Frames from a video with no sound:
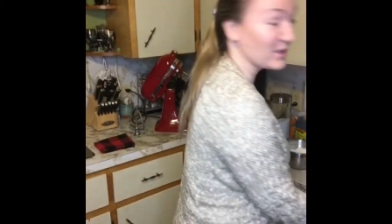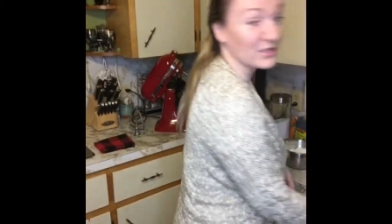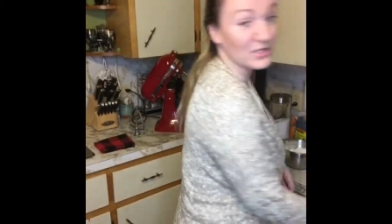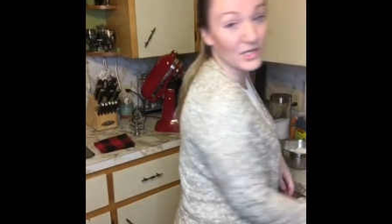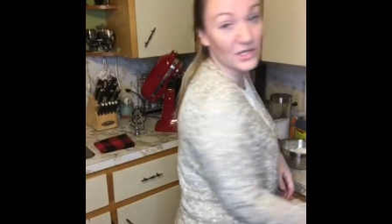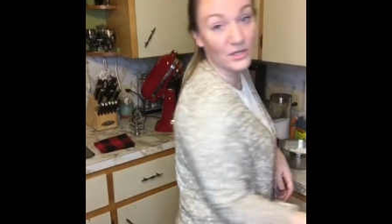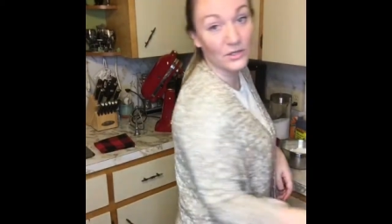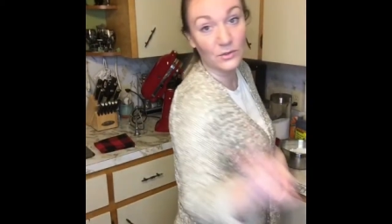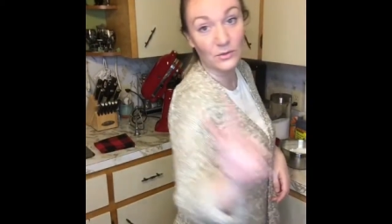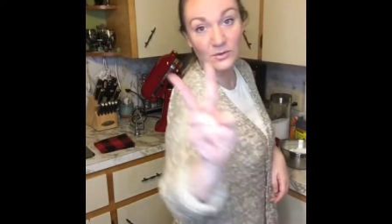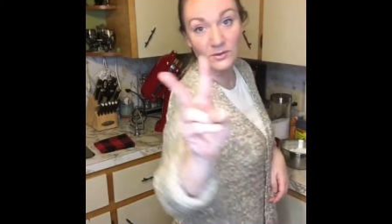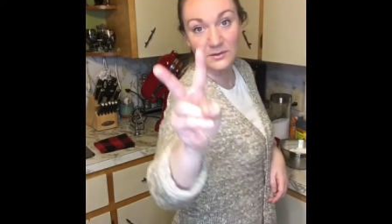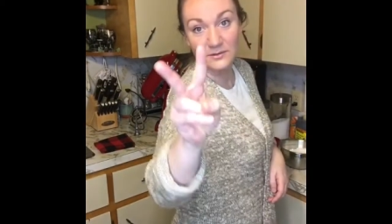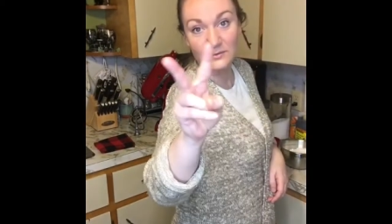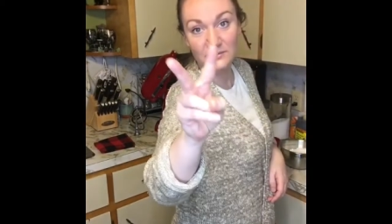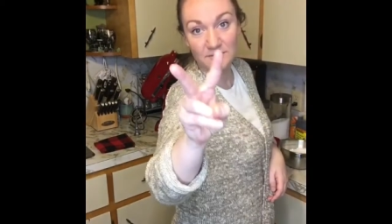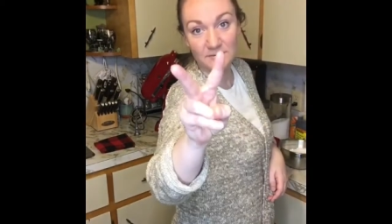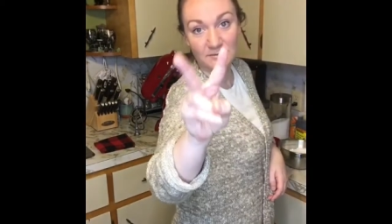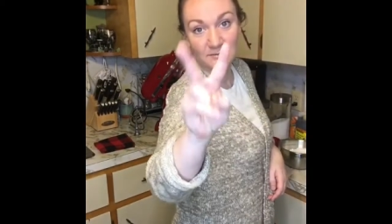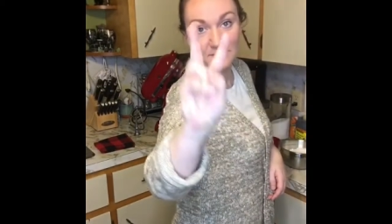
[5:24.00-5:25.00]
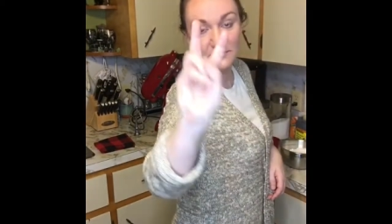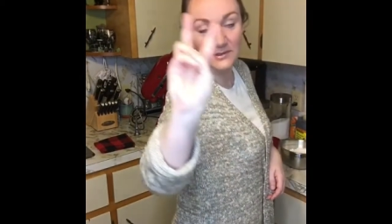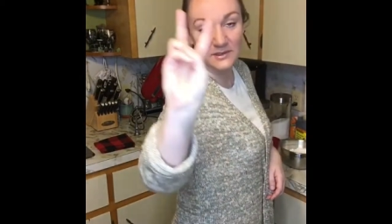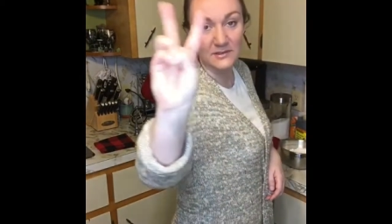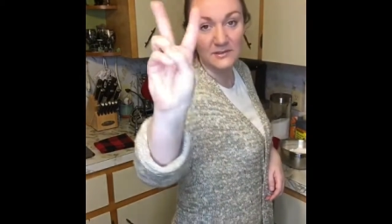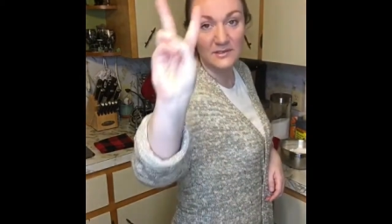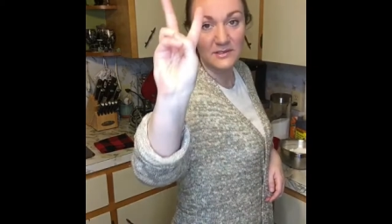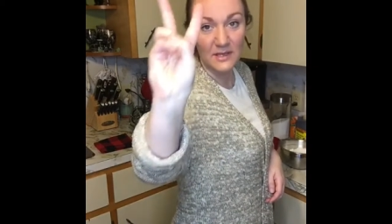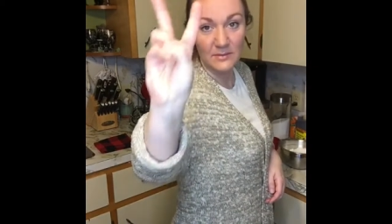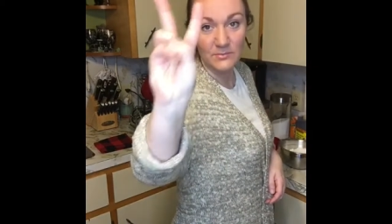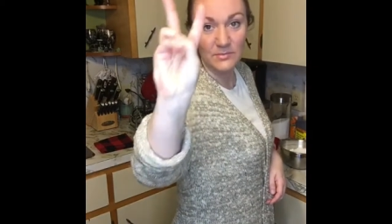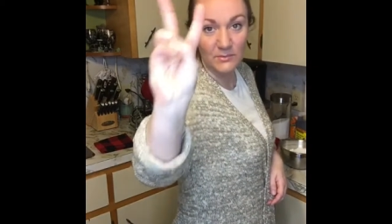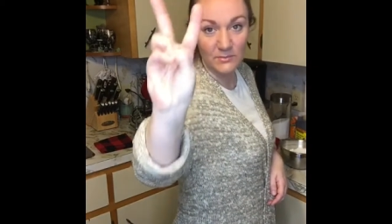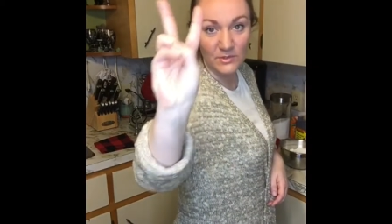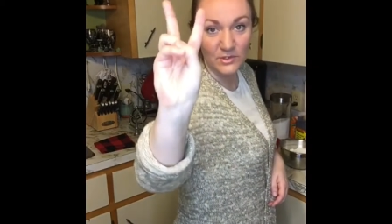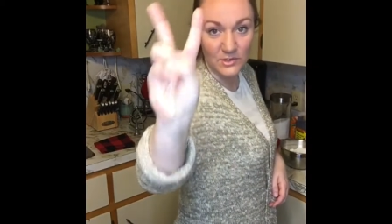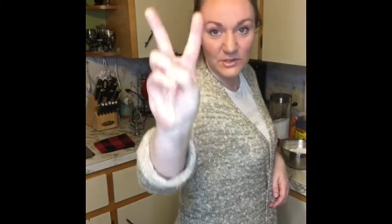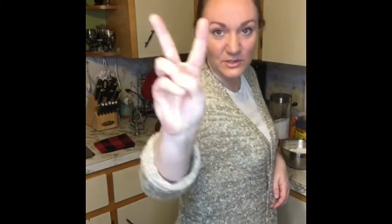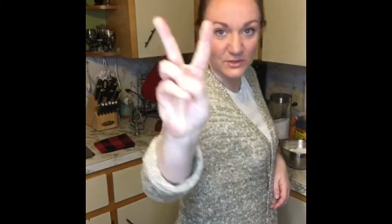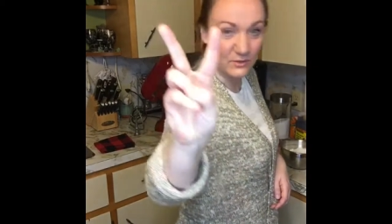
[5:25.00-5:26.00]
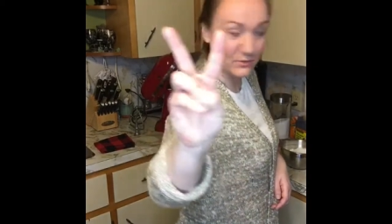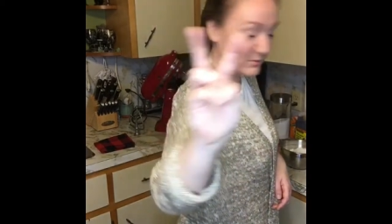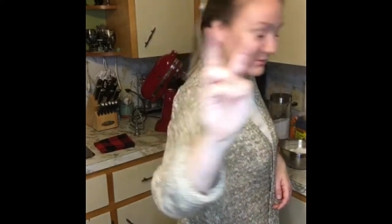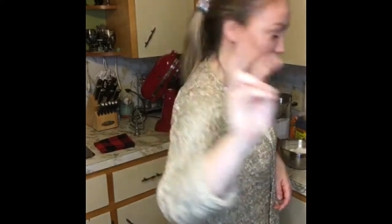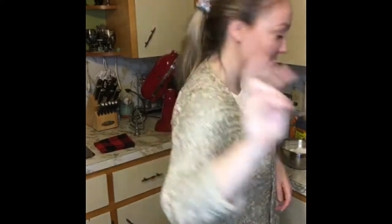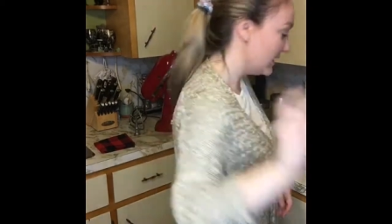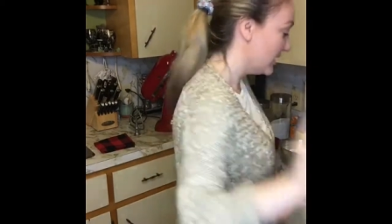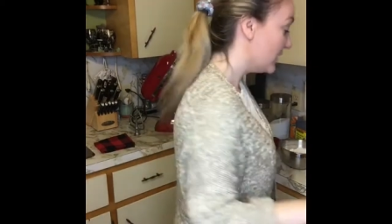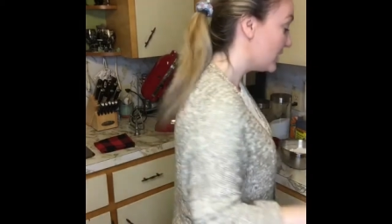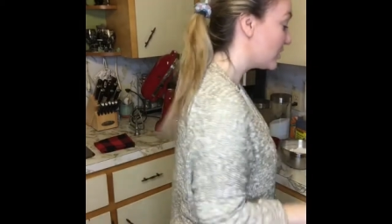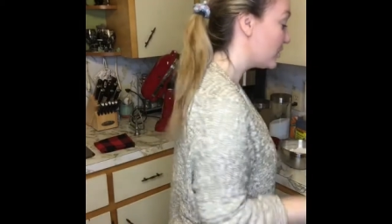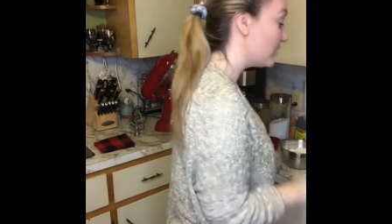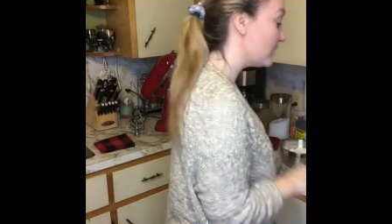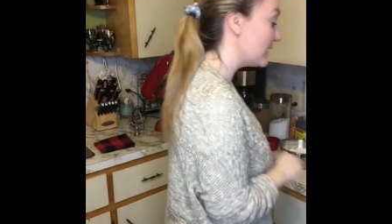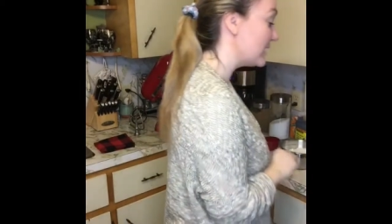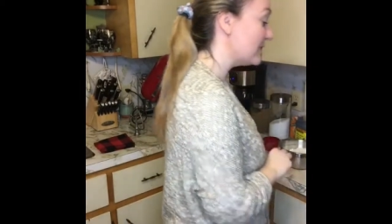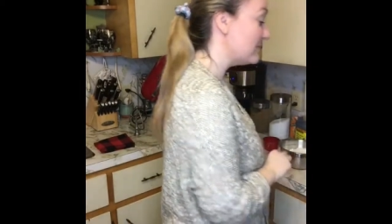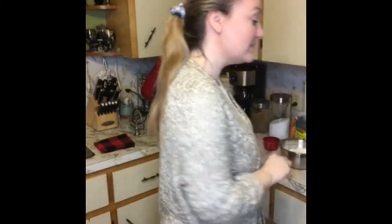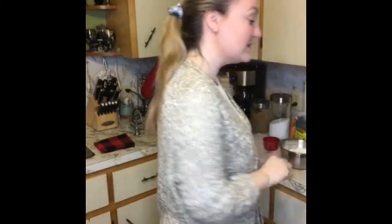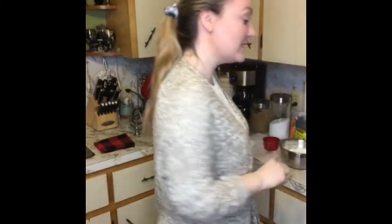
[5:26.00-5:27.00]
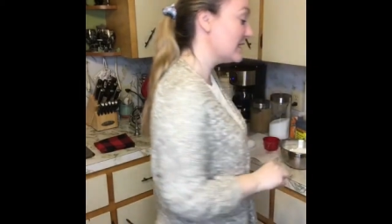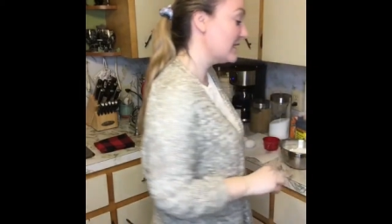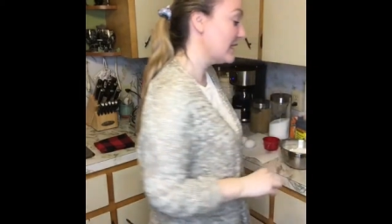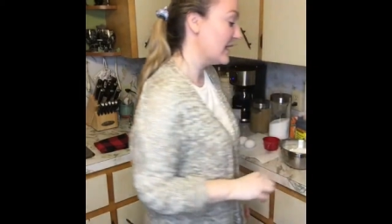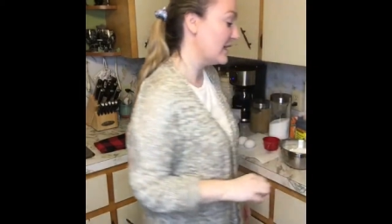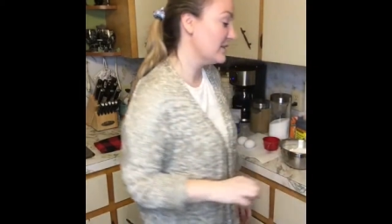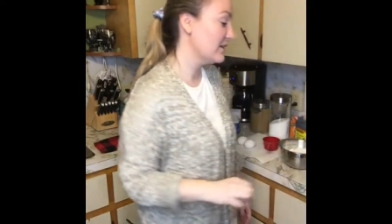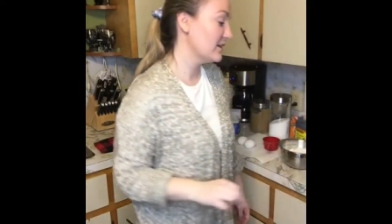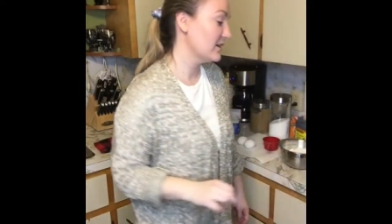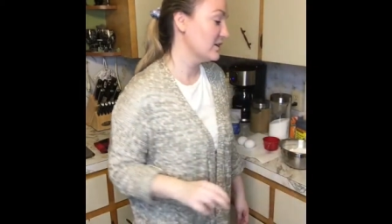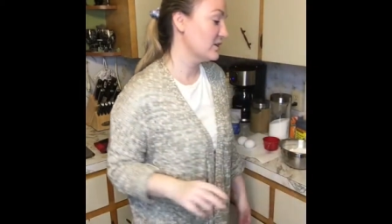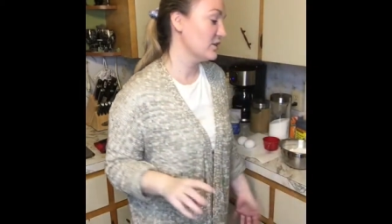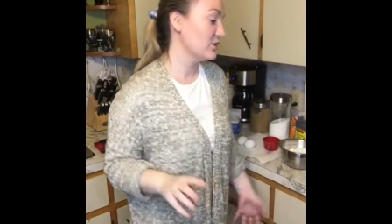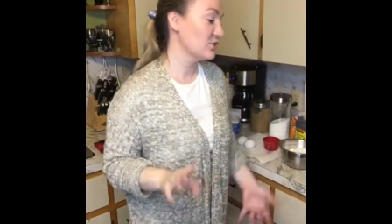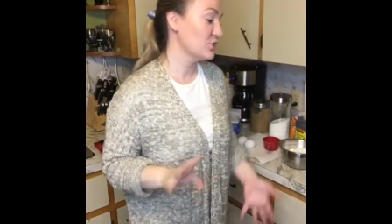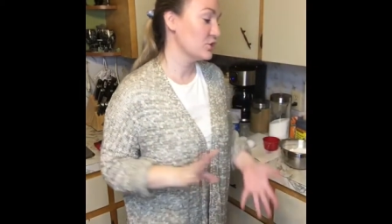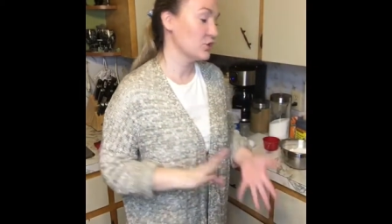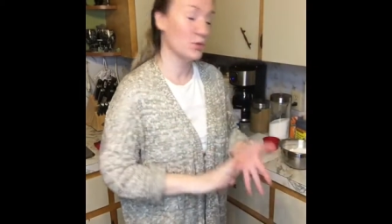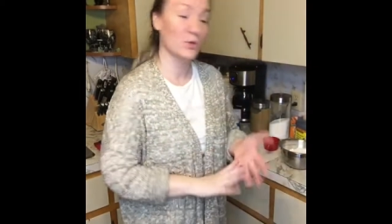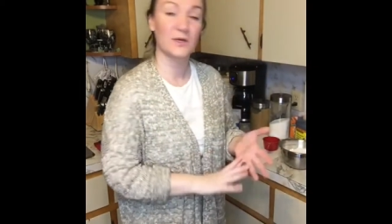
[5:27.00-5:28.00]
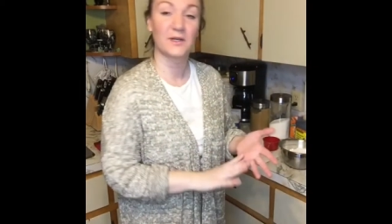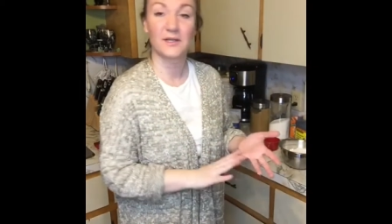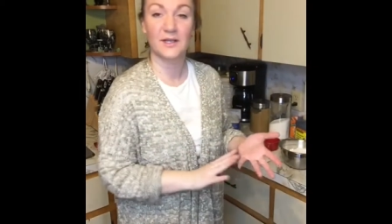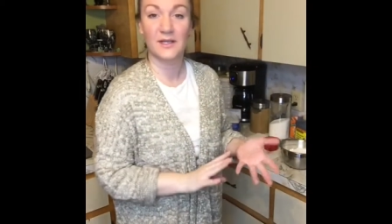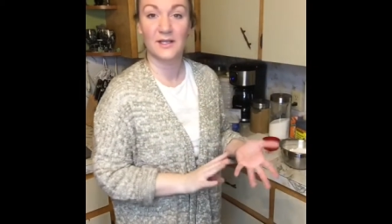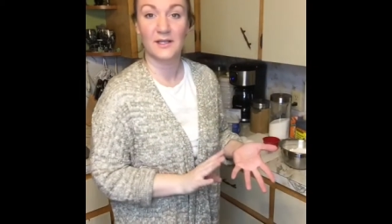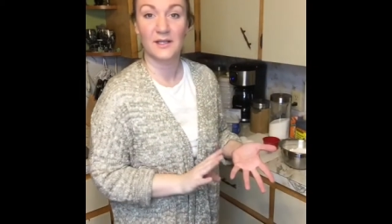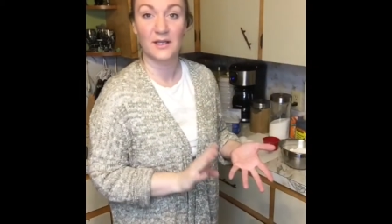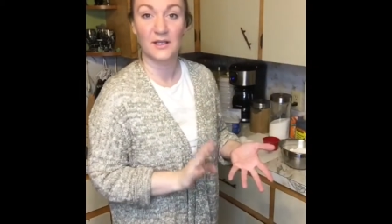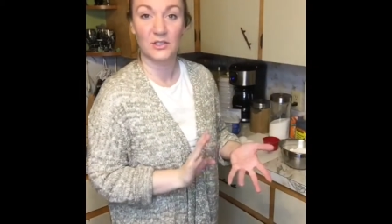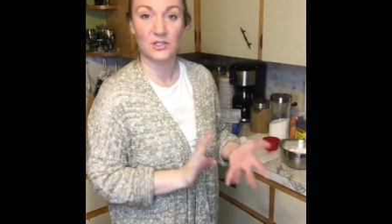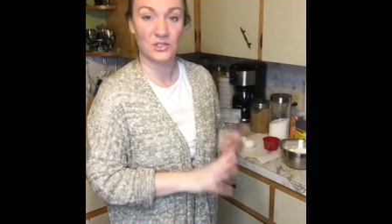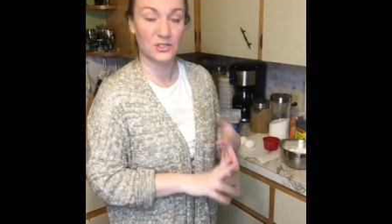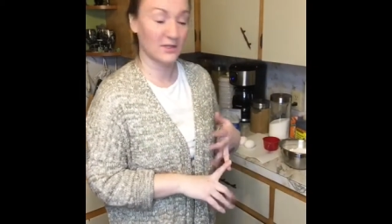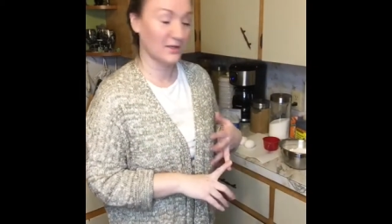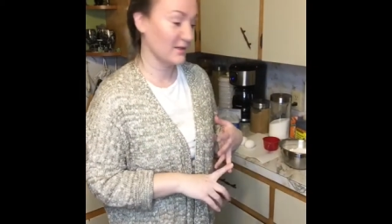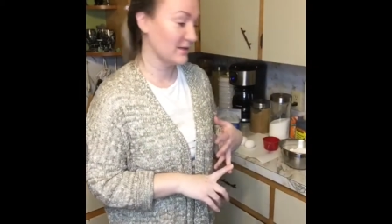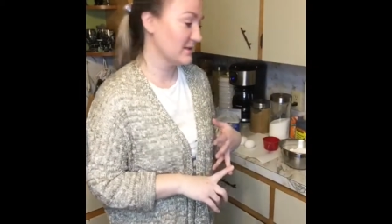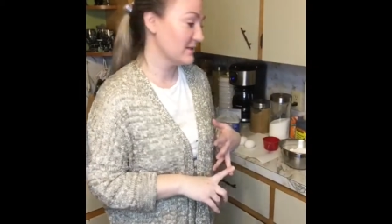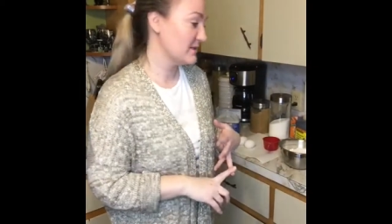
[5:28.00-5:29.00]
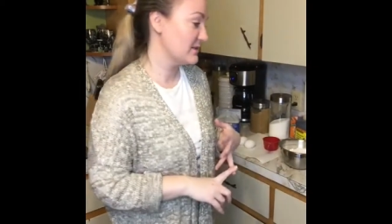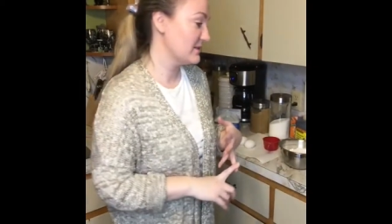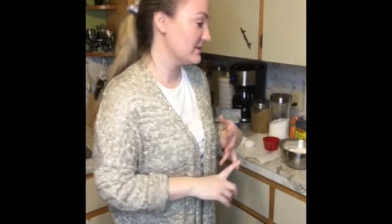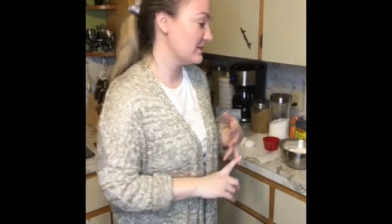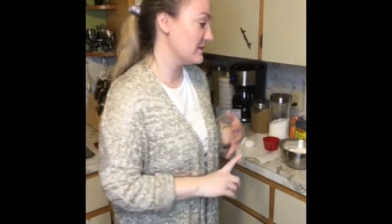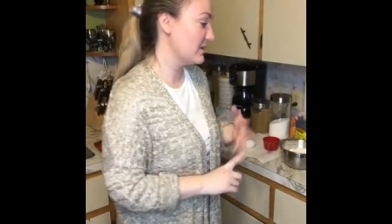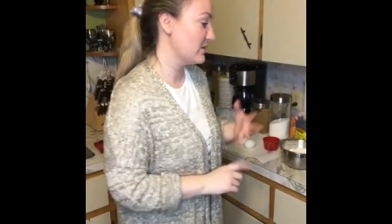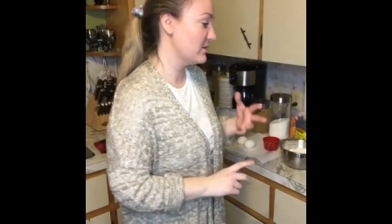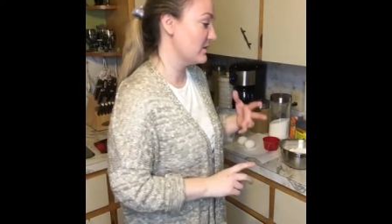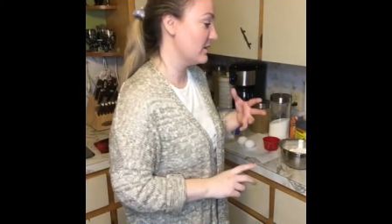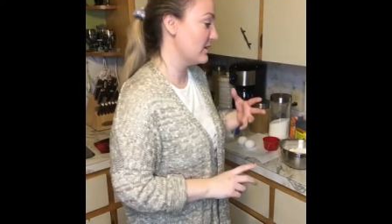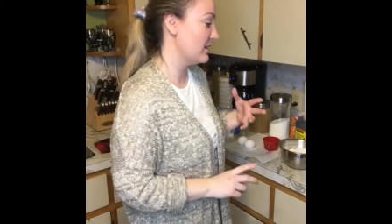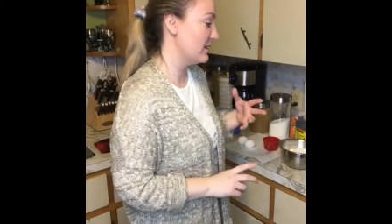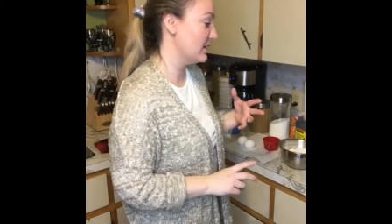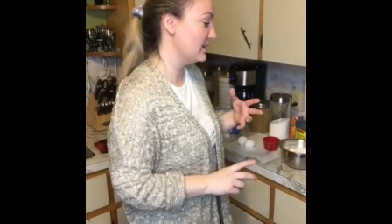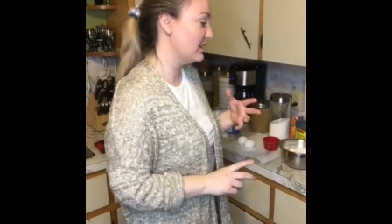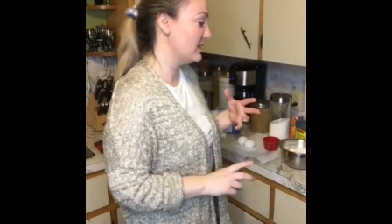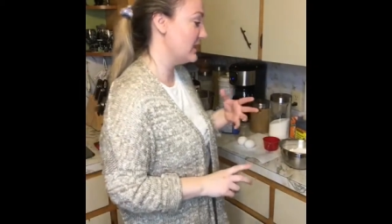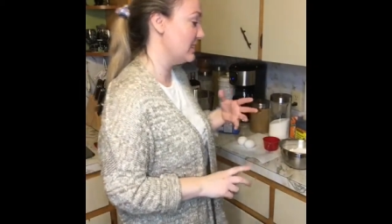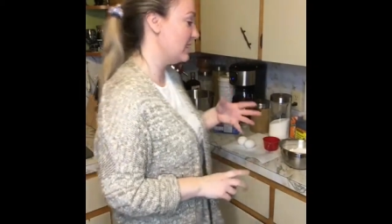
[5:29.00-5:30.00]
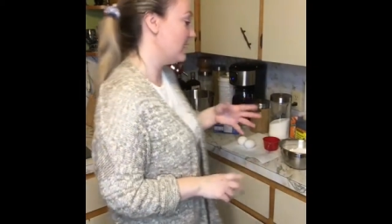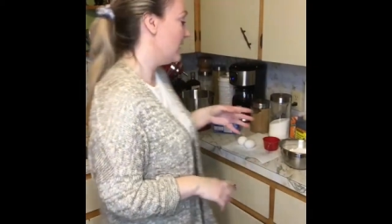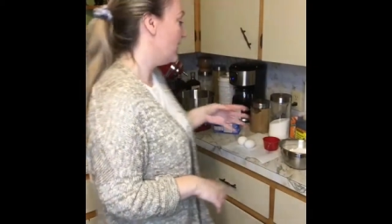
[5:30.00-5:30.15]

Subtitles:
2, step number 2, cream together your shortening and sugars. So you're gonna need